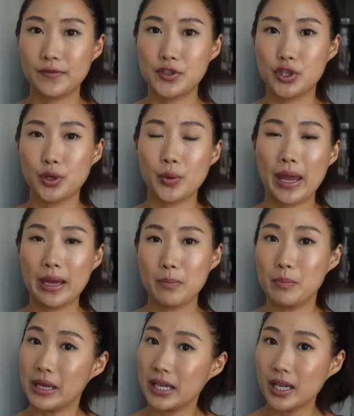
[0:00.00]
gives you a
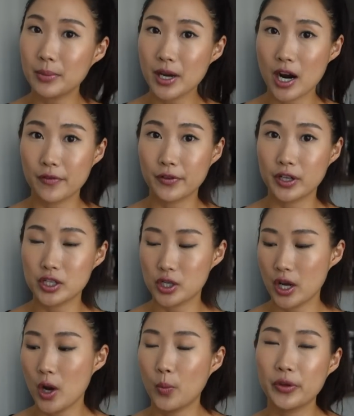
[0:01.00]
medium
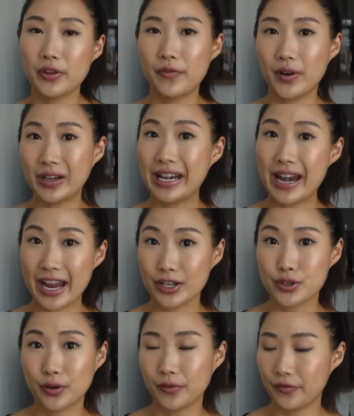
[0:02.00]
coverage with a very
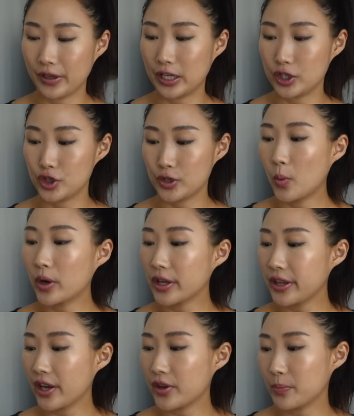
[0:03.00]
natural finish. One
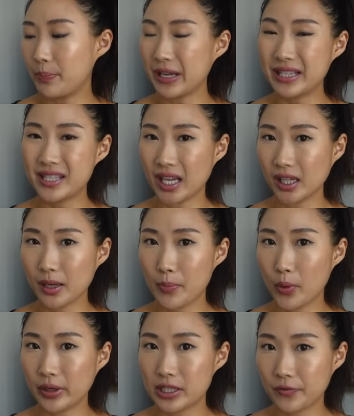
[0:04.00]
of the other big selling
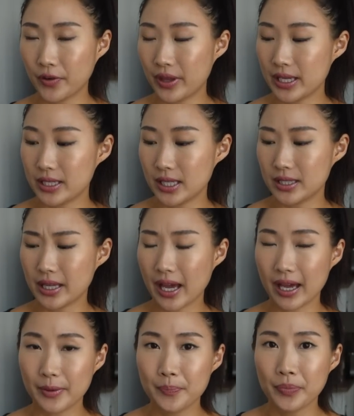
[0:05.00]
points for this is
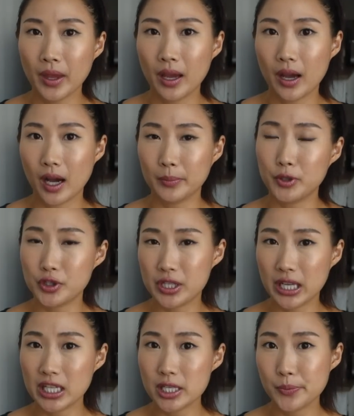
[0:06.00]
that your
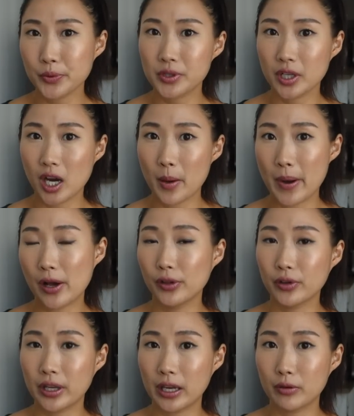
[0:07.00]
skin's supposed to come out
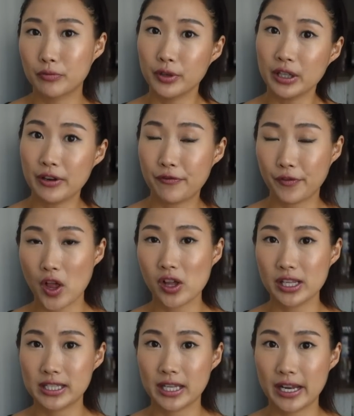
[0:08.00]
looking really
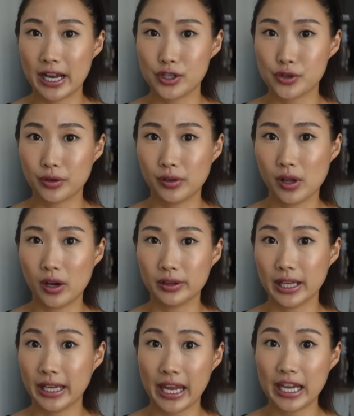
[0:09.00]
flawless and natural
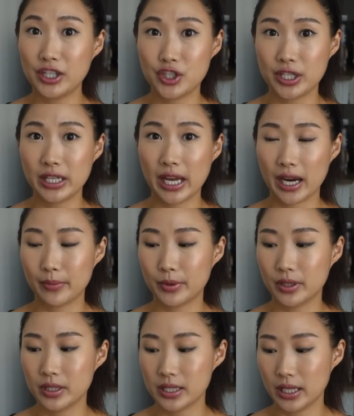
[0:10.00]
on like HD
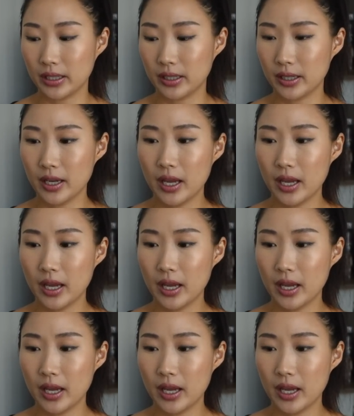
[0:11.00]
cameras and